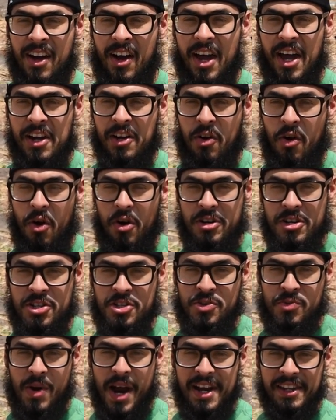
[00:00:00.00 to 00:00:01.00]

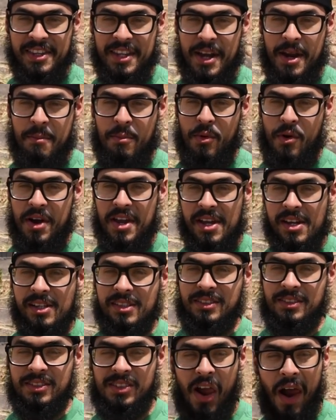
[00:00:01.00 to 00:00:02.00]
Headquarters is right there, boy.
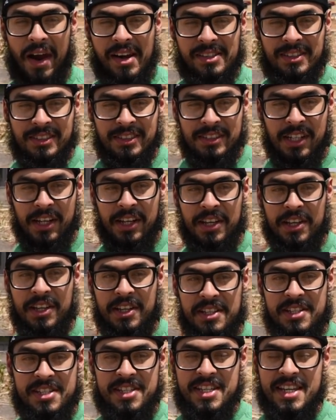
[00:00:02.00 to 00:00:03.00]
You
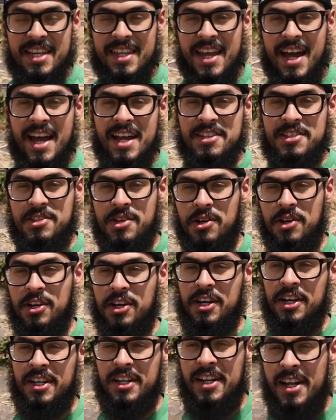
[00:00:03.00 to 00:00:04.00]
can see that so
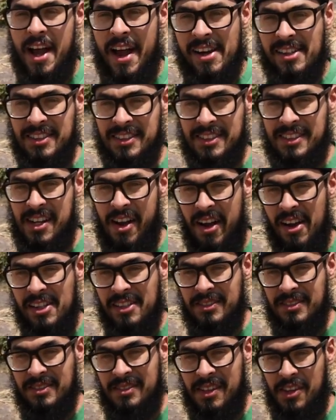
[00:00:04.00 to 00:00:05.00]
good.
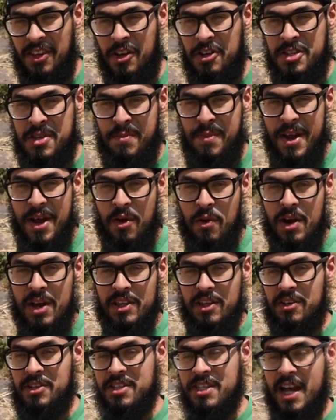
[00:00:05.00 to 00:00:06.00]
There's the big
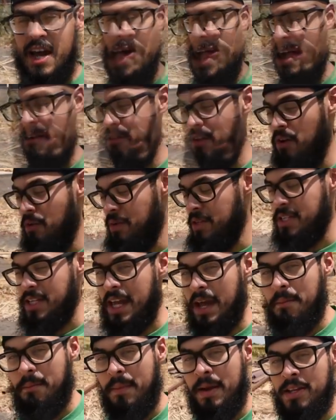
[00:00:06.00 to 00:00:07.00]
windows that I've always
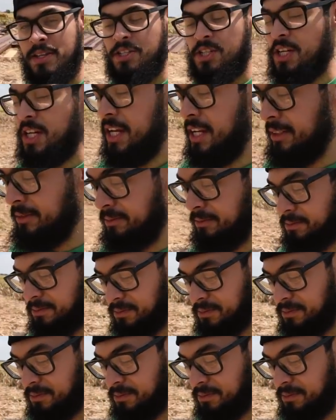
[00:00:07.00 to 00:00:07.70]
kept mentioning